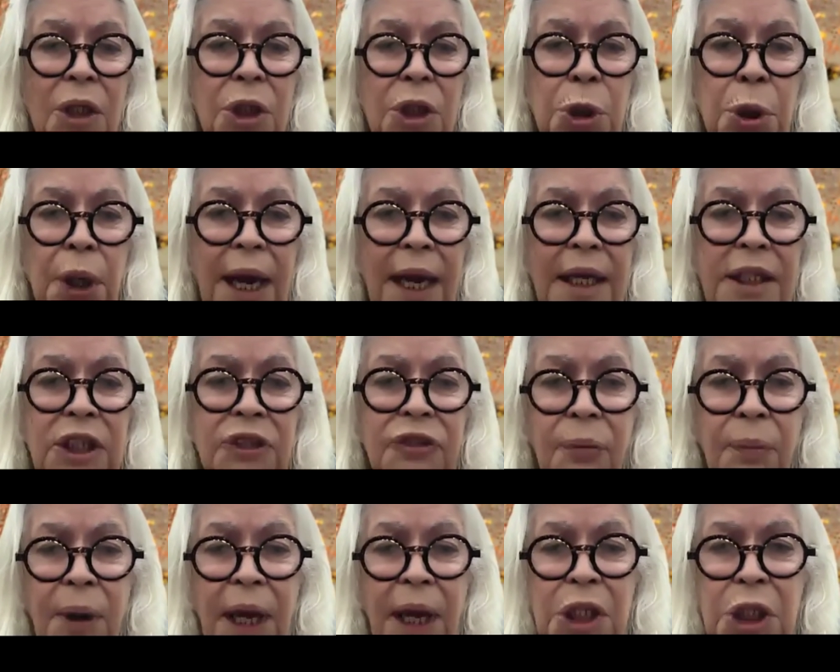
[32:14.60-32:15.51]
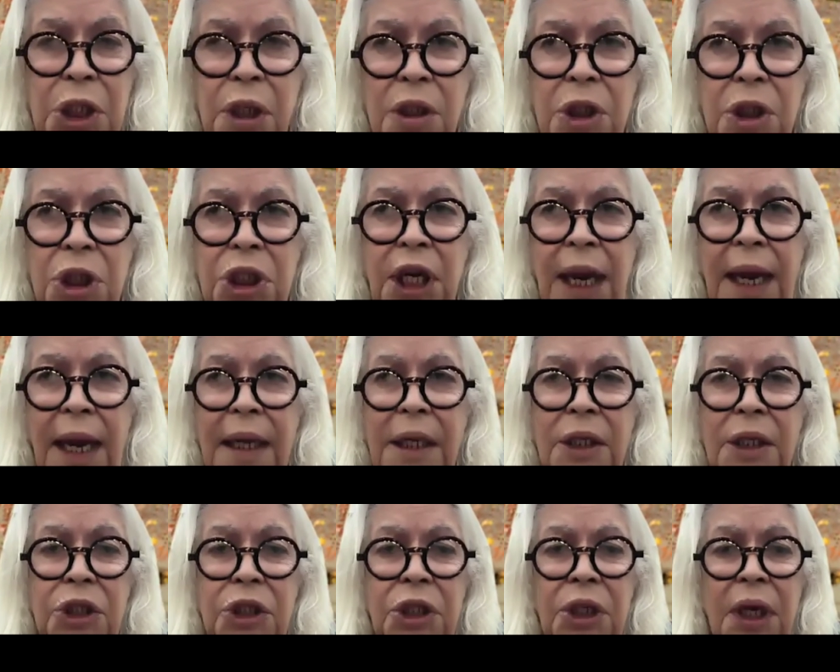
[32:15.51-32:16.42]
Transformational
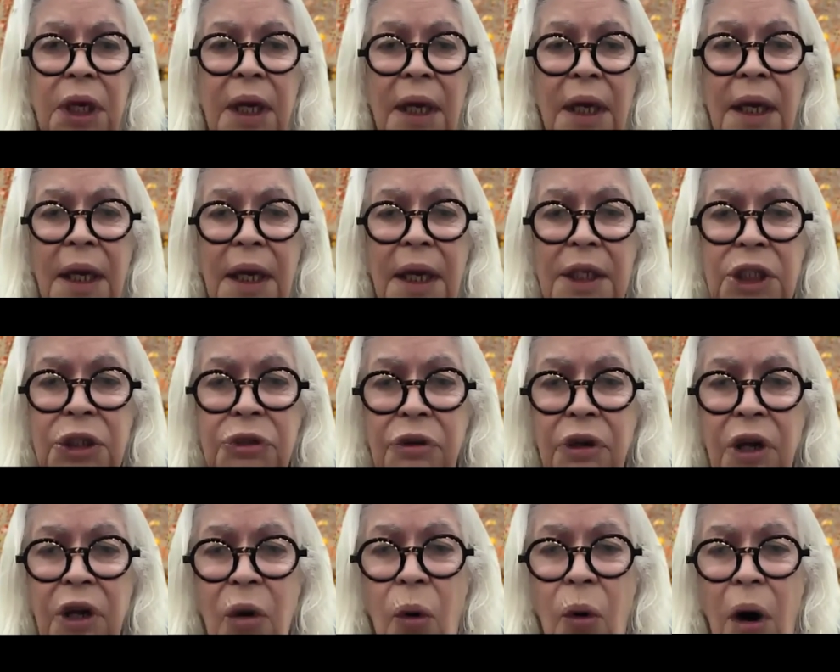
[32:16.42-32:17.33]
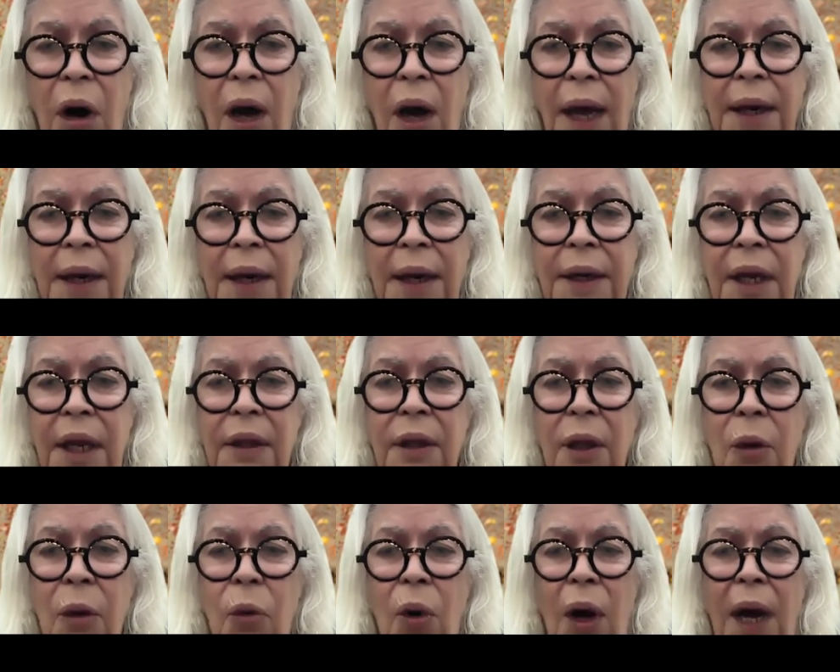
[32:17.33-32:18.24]
change is required
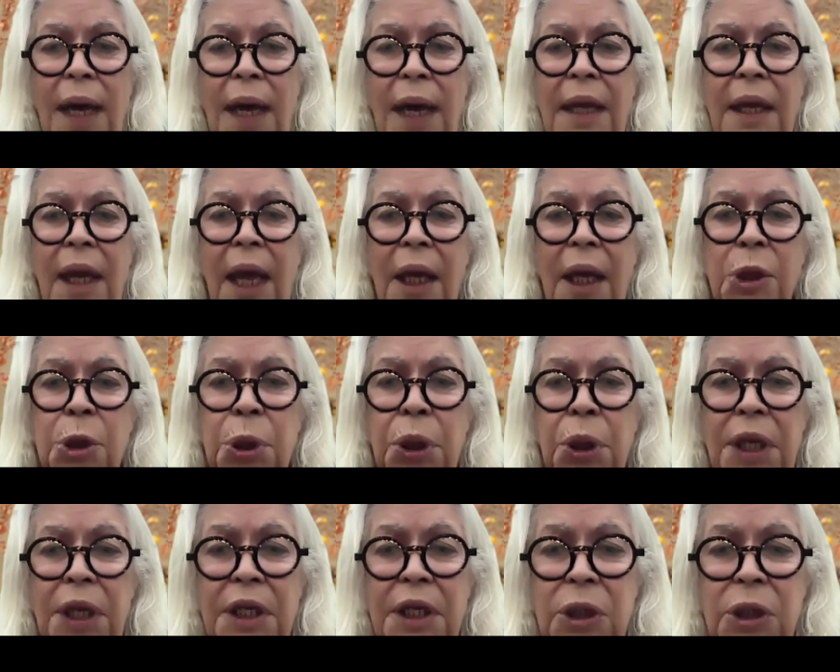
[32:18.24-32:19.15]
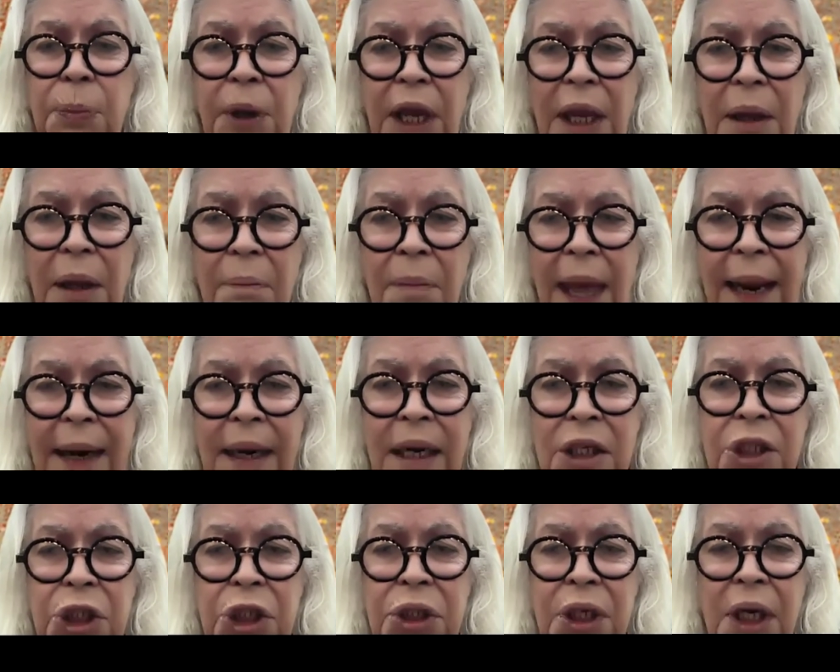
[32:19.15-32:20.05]
in the way country is being
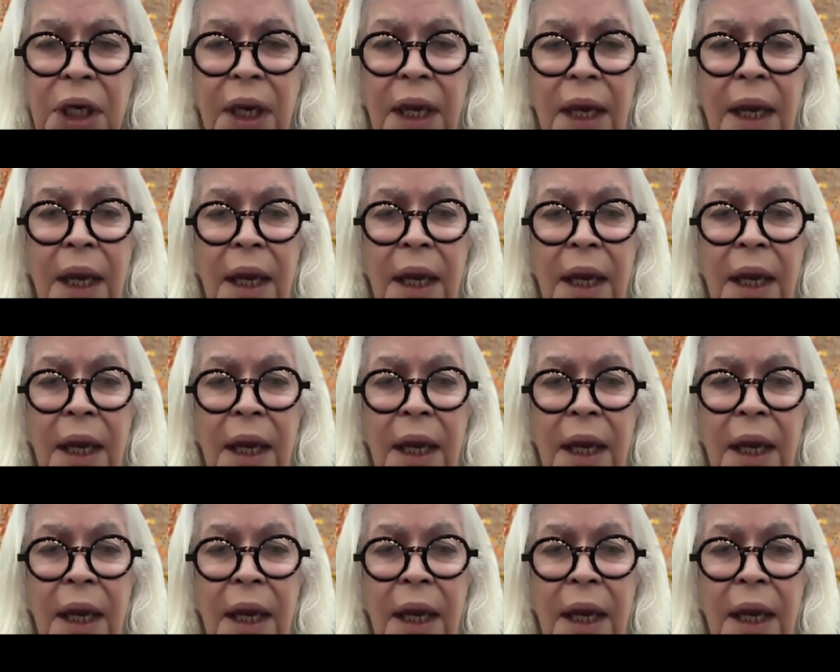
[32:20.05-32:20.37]
managed,